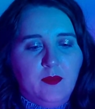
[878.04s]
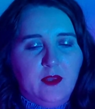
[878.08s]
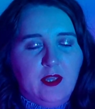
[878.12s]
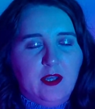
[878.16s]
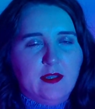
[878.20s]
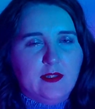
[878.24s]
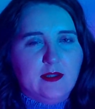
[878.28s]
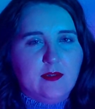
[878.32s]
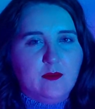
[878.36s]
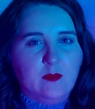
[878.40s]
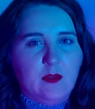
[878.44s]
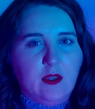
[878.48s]

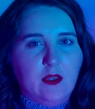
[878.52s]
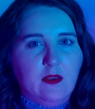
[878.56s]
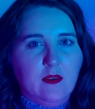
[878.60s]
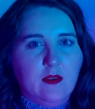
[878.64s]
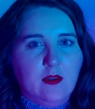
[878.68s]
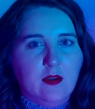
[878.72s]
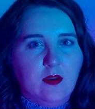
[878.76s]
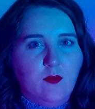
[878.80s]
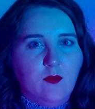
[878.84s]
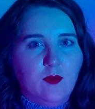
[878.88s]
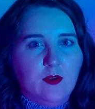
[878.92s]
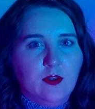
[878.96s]
That's something
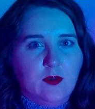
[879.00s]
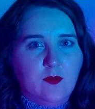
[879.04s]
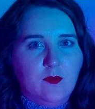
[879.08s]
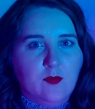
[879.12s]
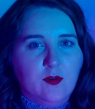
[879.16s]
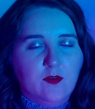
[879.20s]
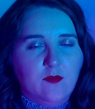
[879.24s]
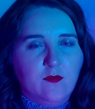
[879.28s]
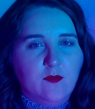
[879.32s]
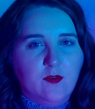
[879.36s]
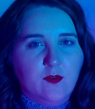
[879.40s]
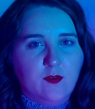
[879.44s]
that I really
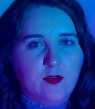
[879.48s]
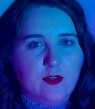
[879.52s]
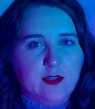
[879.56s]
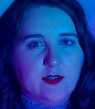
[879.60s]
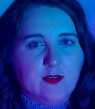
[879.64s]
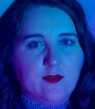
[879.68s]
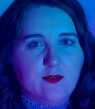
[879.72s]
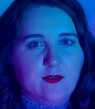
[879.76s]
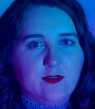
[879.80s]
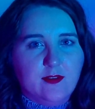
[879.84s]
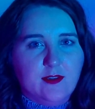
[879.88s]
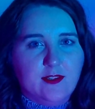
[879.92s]
want to
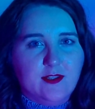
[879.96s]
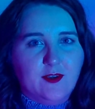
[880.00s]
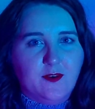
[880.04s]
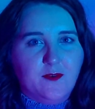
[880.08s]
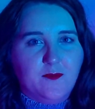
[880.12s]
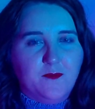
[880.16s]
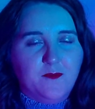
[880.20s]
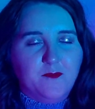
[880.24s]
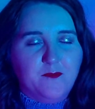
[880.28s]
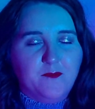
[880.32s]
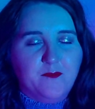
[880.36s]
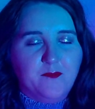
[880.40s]
focus on.
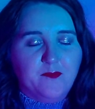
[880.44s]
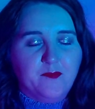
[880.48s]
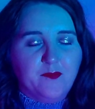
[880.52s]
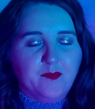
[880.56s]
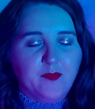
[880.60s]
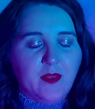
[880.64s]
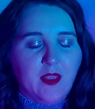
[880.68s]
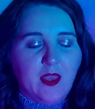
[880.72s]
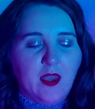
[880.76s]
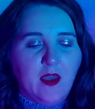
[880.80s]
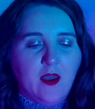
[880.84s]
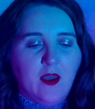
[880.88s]
So
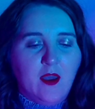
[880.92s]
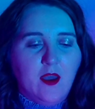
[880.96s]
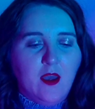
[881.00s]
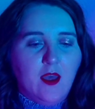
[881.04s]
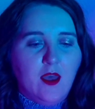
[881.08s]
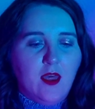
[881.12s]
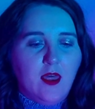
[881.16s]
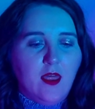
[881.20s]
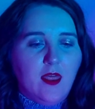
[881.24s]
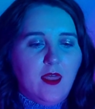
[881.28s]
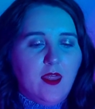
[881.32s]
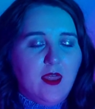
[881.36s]

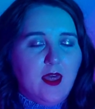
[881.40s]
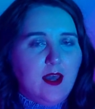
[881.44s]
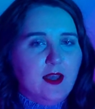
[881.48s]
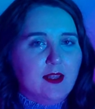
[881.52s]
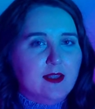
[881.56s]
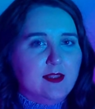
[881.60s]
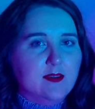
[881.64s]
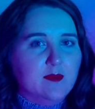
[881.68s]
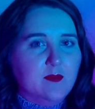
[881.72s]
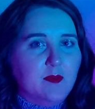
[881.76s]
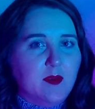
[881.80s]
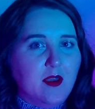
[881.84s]

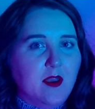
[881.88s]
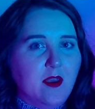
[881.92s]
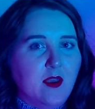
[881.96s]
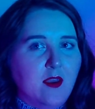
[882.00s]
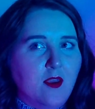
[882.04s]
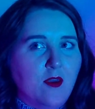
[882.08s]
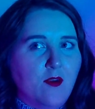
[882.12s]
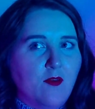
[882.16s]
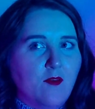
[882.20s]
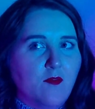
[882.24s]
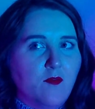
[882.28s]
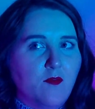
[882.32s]
that's
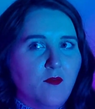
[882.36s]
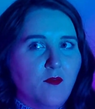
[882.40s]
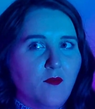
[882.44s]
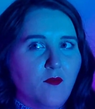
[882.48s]
my,